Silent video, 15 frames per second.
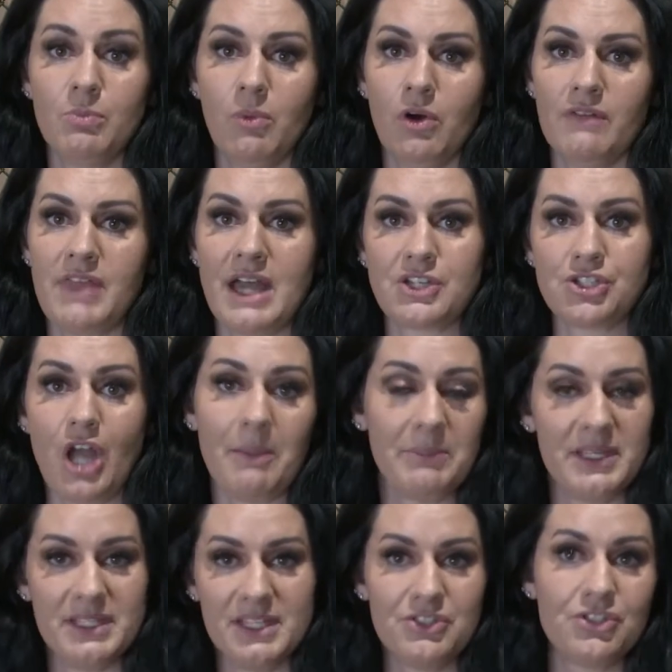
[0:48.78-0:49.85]
more of that
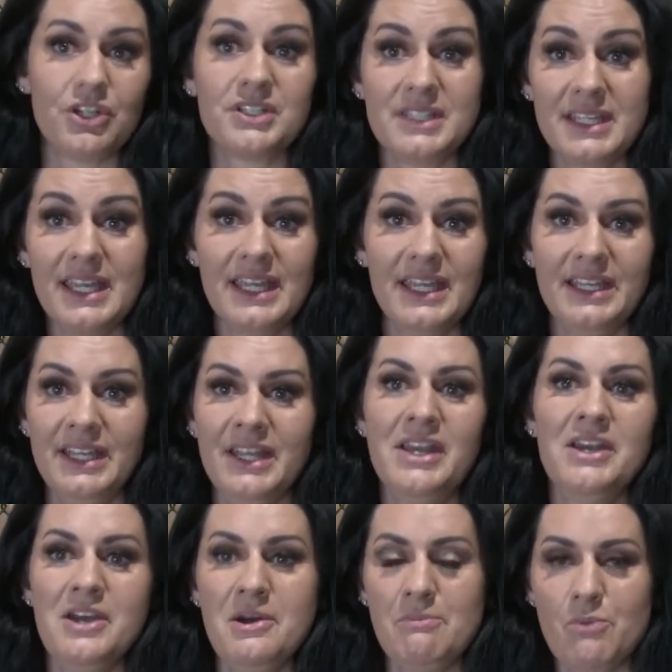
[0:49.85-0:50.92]
shopping district again,
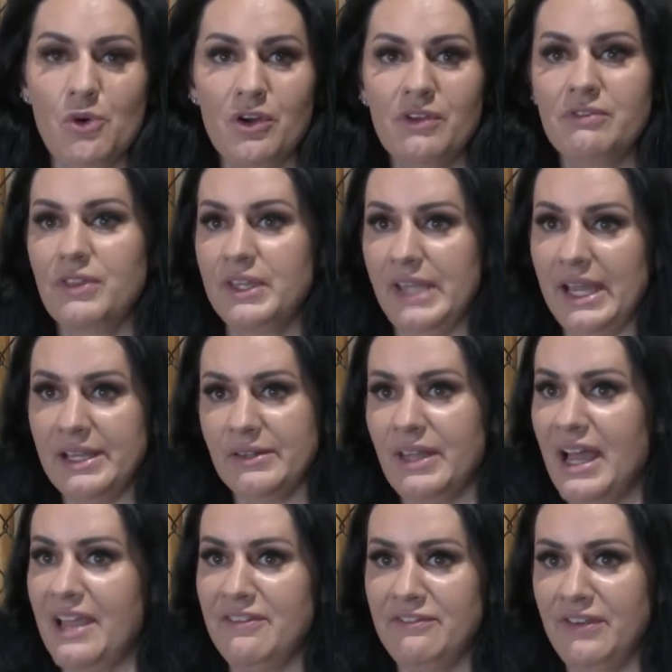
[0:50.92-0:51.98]
more of the
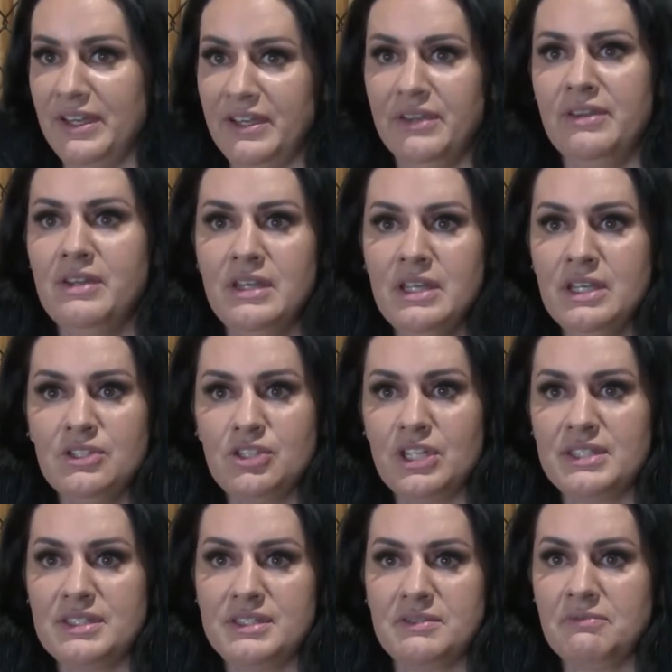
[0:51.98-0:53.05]
nightlife and
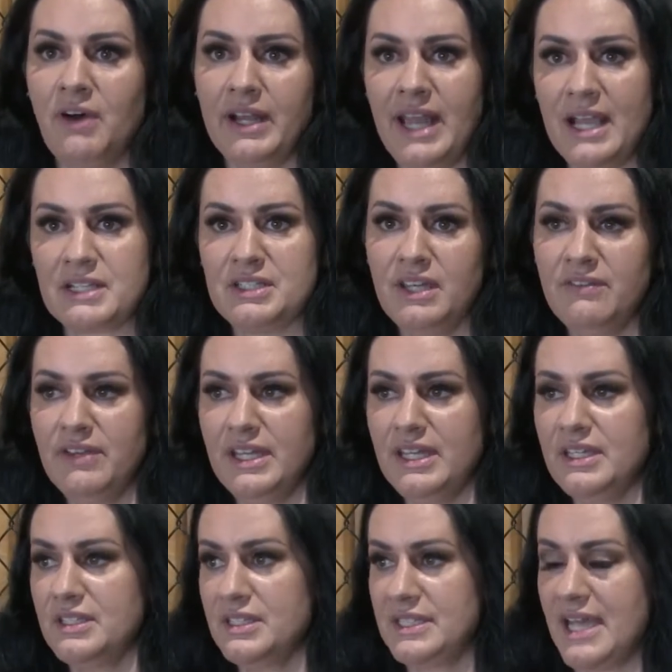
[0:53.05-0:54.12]
just fun
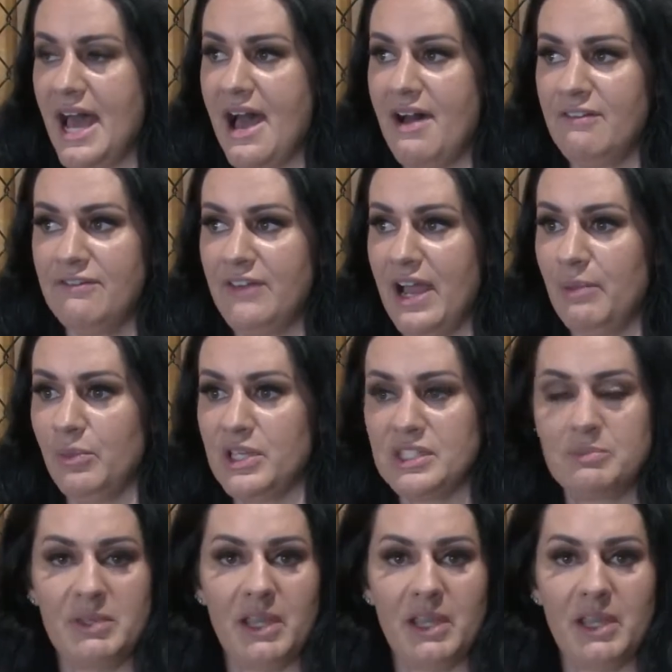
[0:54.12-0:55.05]
activities to have families